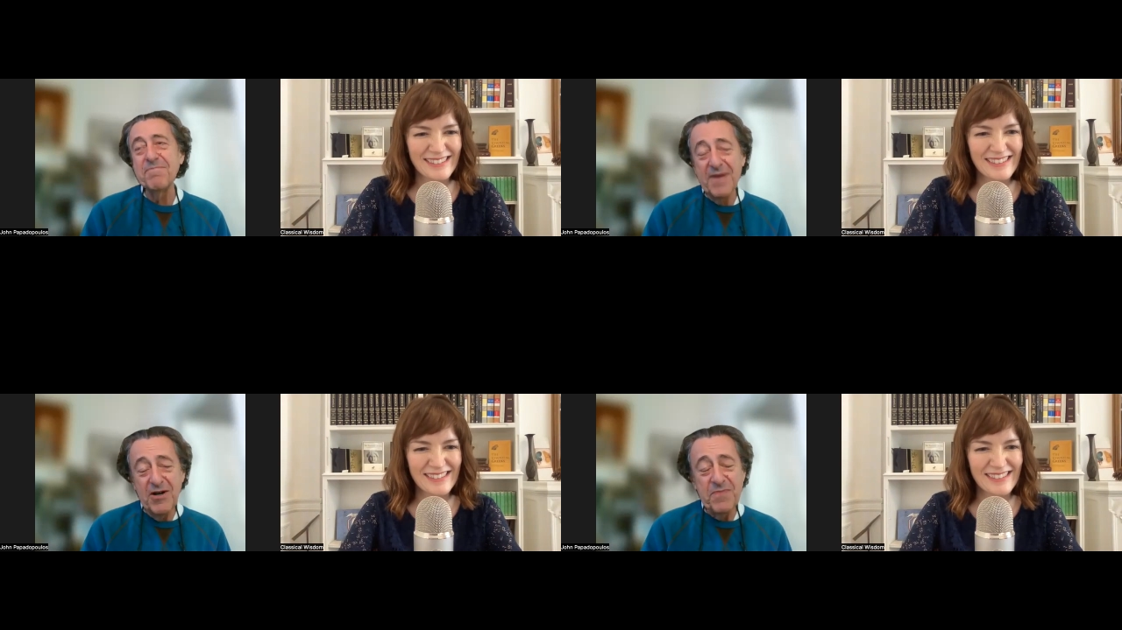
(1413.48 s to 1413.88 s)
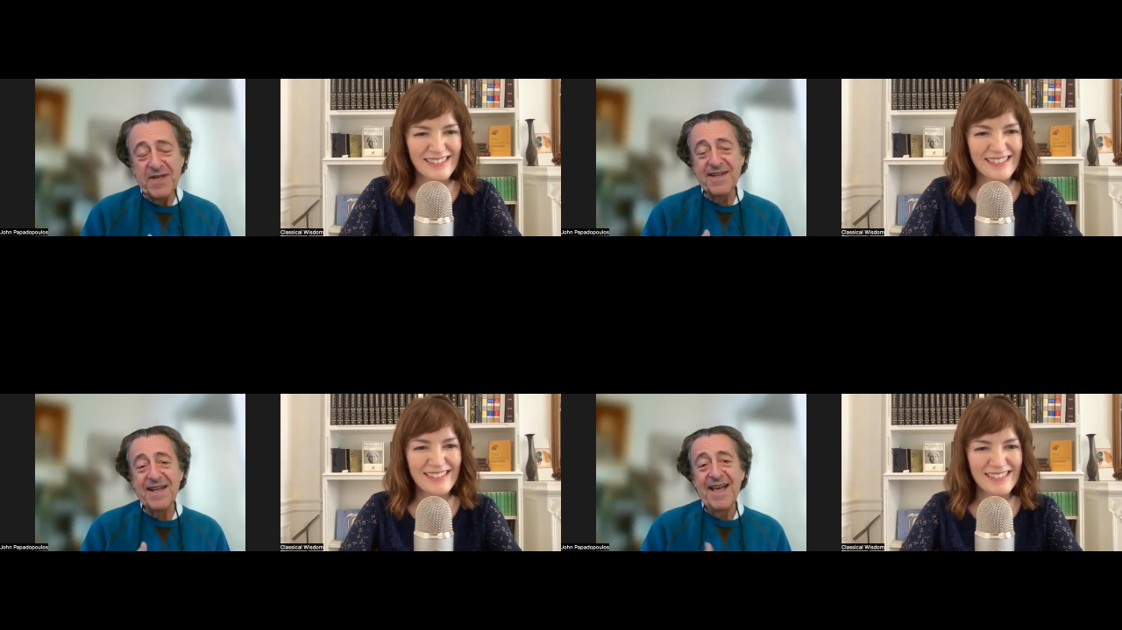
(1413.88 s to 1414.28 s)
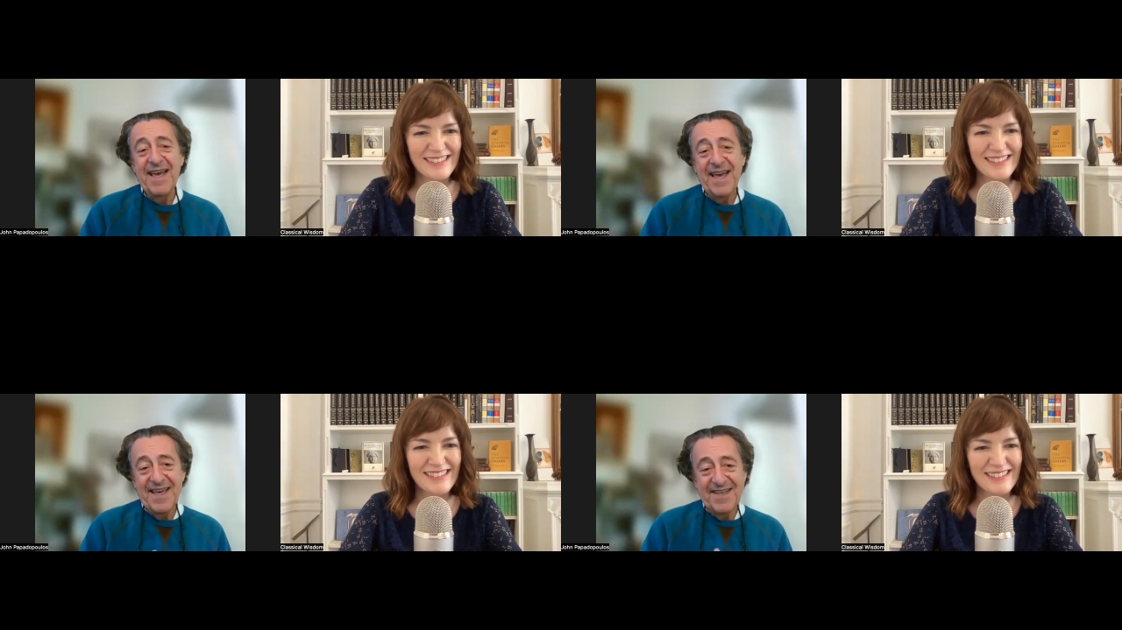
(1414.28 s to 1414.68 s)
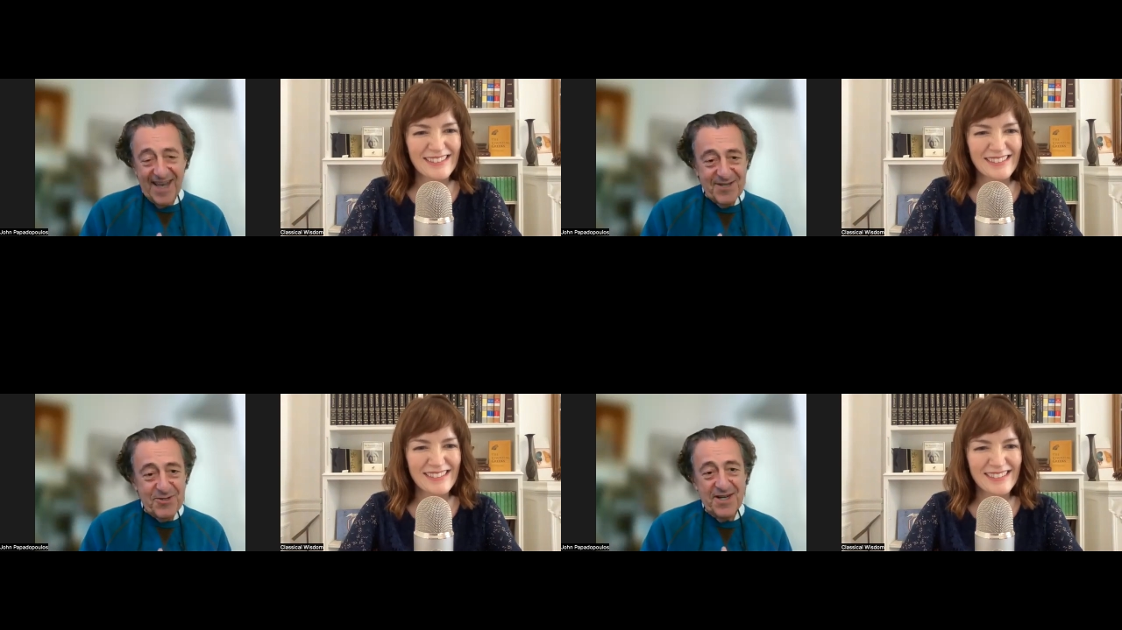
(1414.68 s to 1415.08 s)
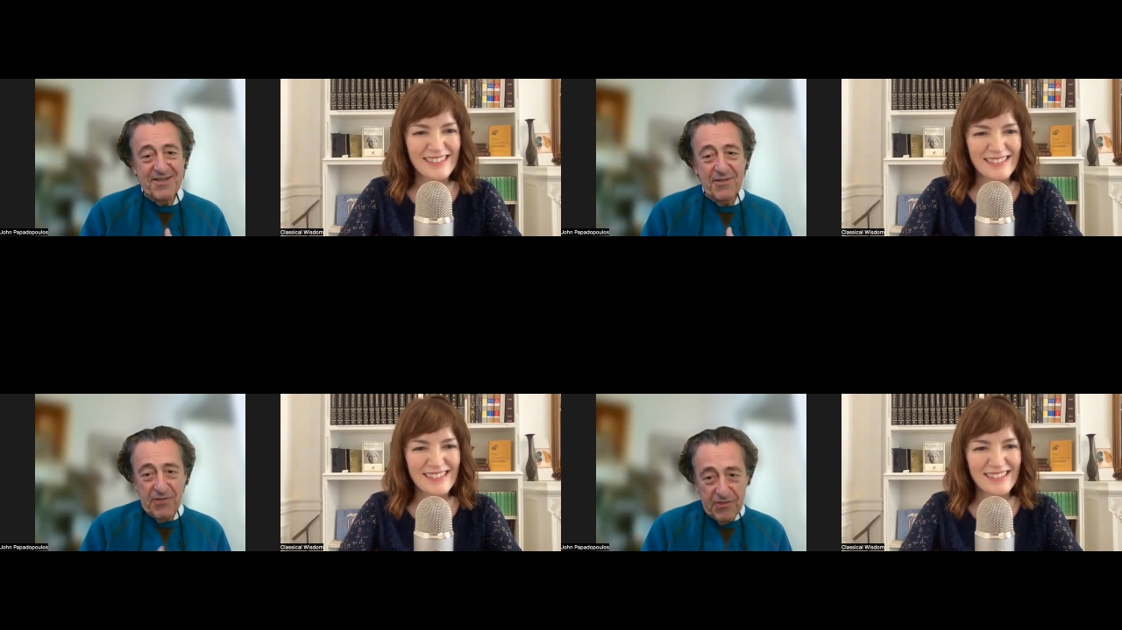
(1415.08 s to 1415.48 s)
Speaker 1: but Melbourne is actually the